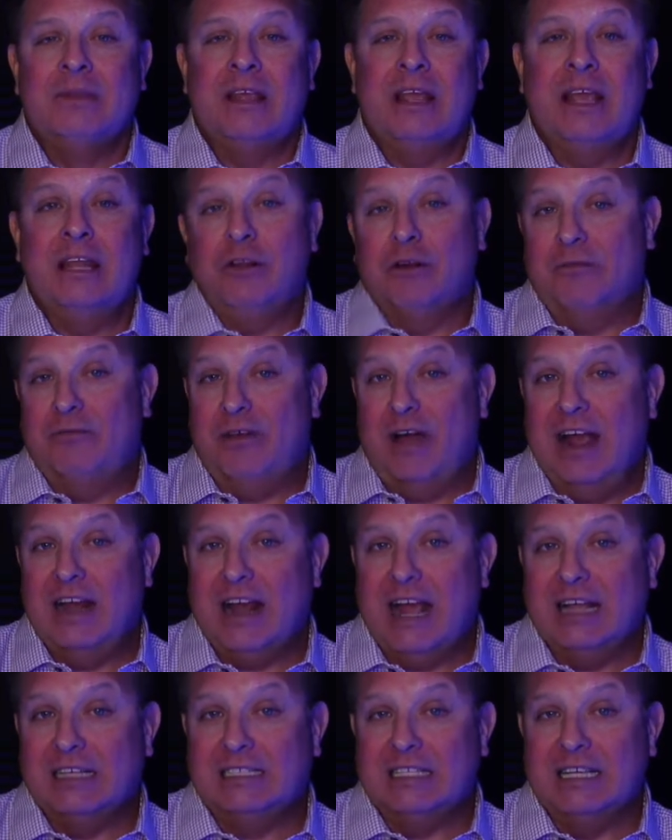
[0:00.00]
in your
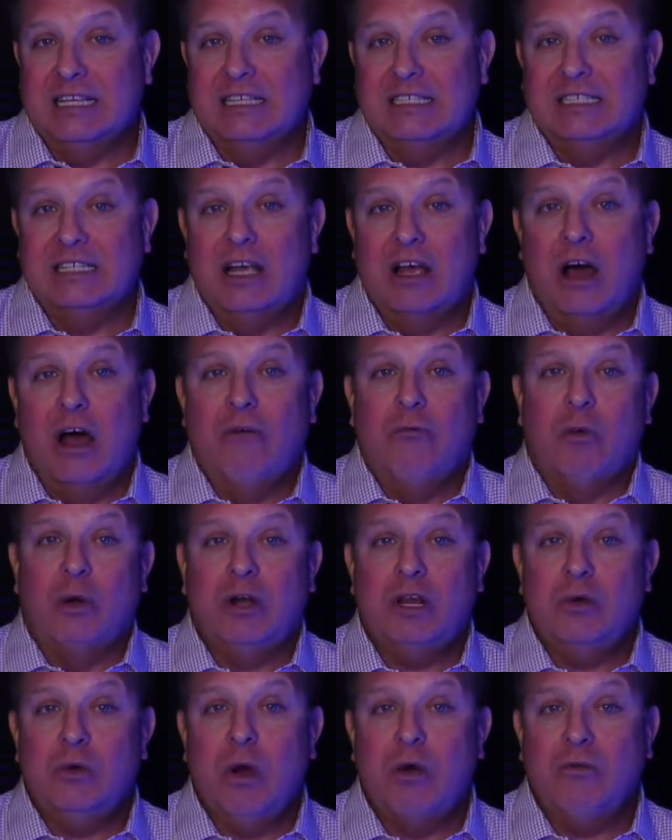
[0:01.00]
finances of, what
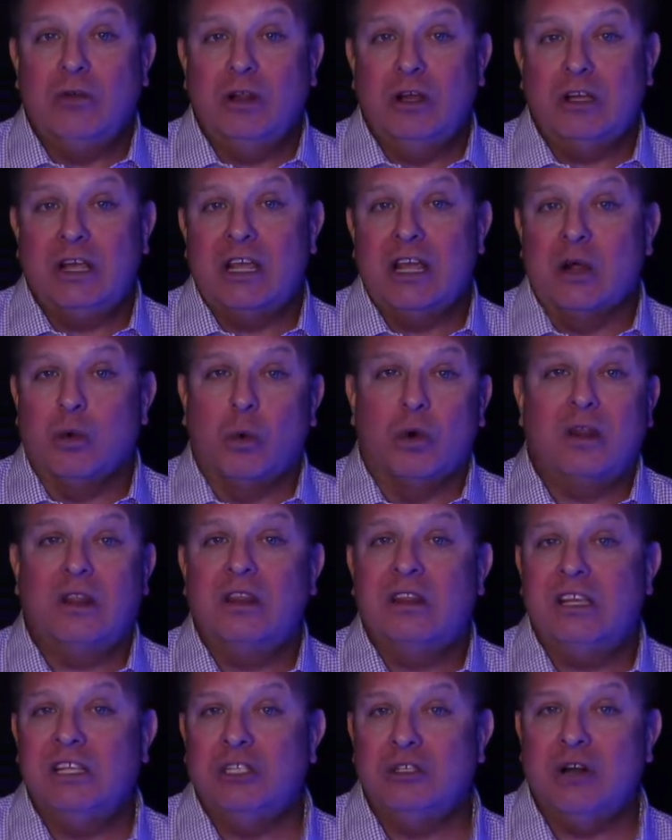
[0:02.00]
are you overlooking here? What are the
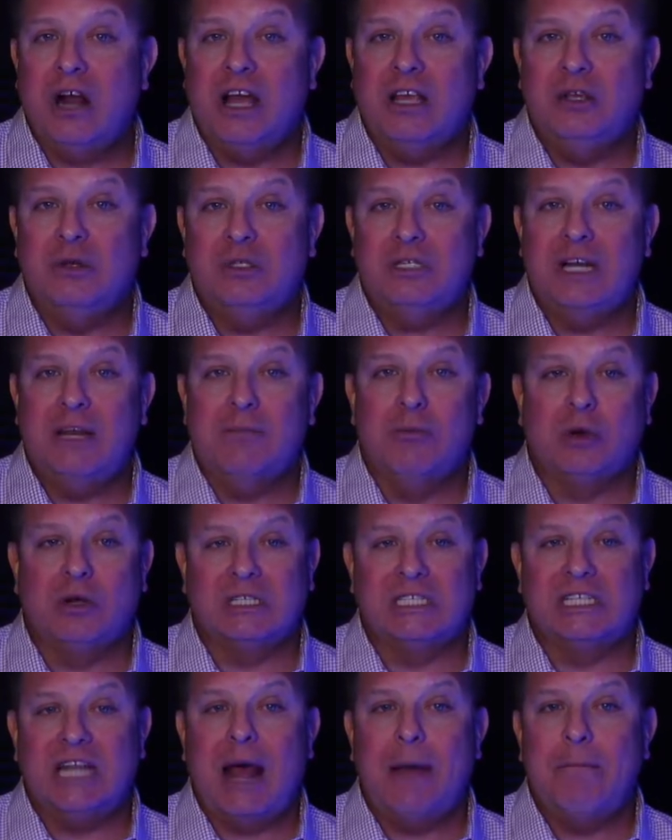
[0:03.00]
things you're not using anymore?
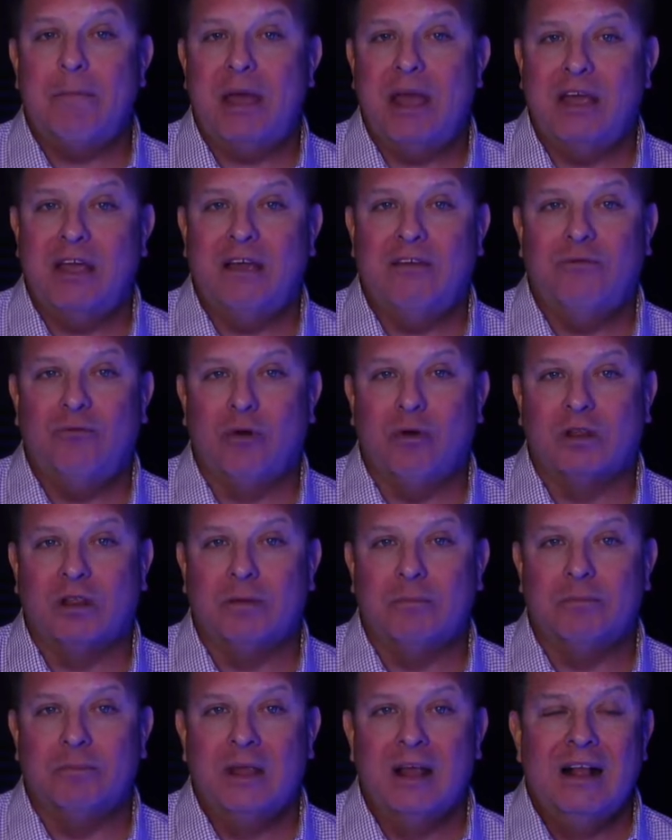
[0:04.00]
Stop paying for them.
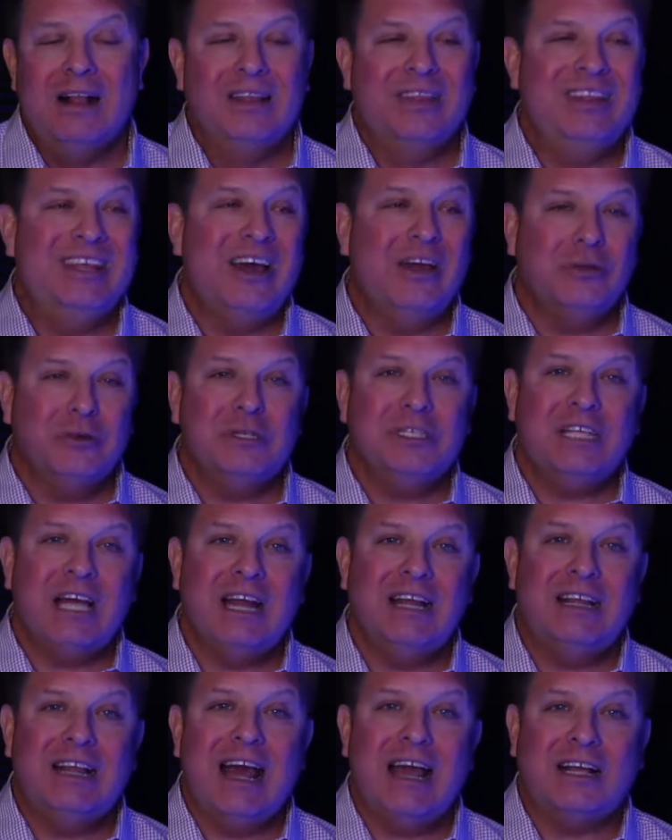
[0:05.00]
The other
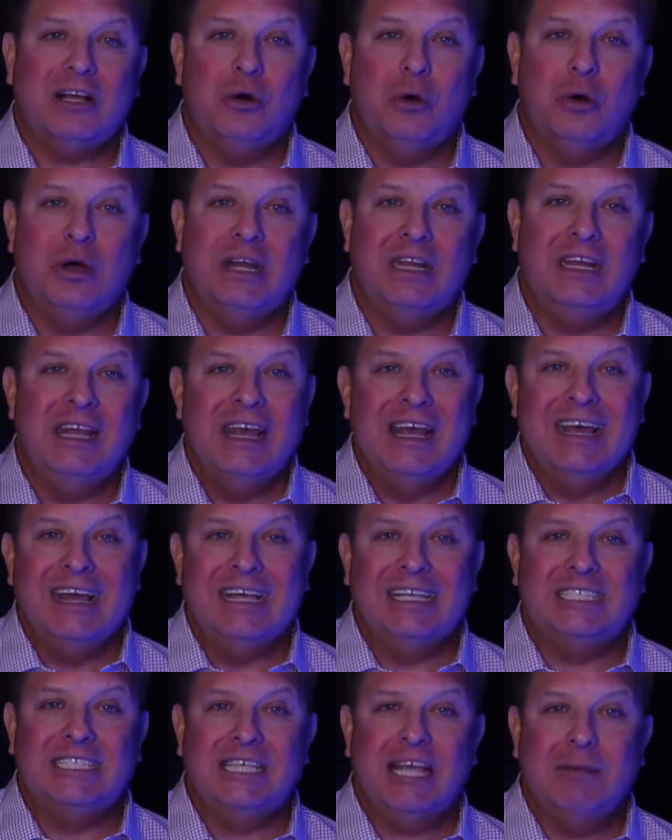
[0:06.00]
side of that coin
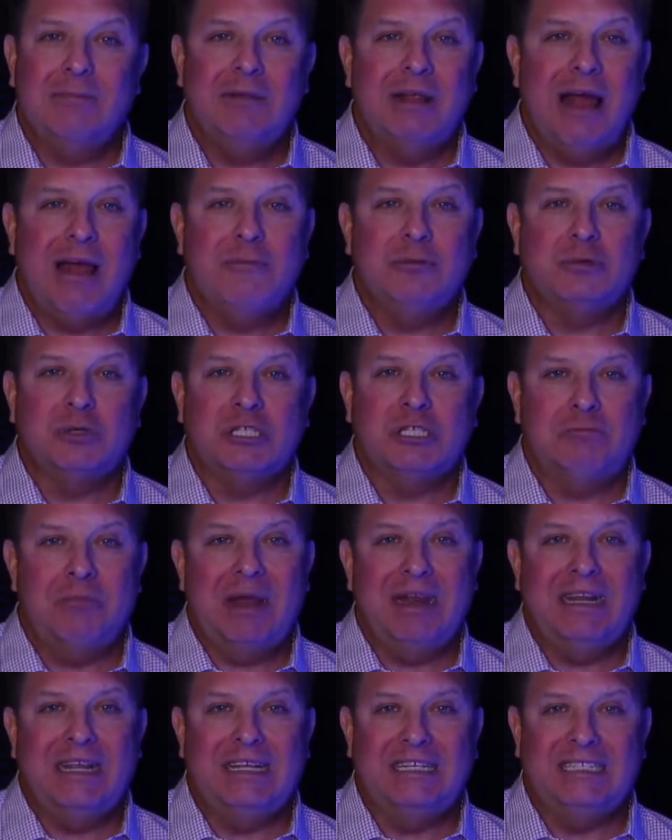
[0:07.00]
is, sometimes we're
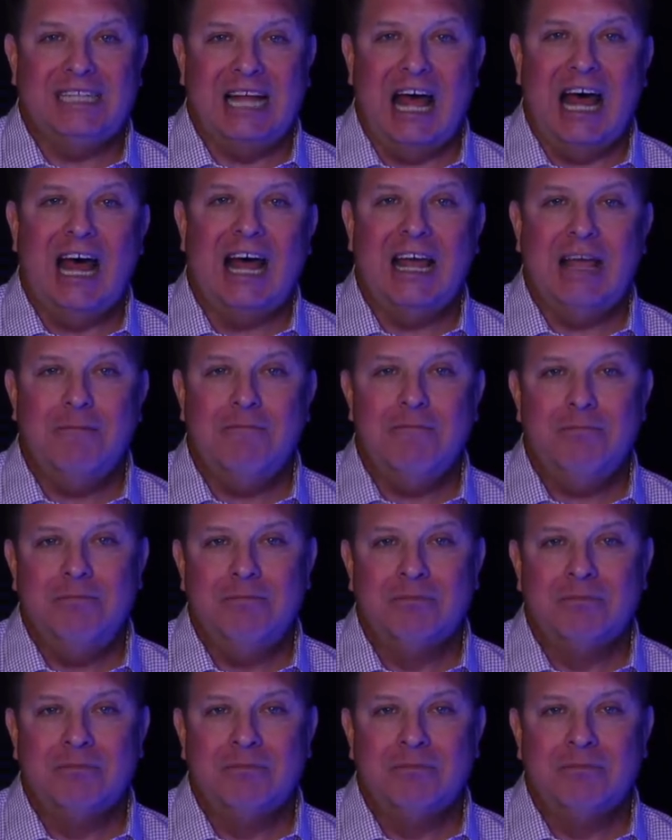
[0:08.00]
spending time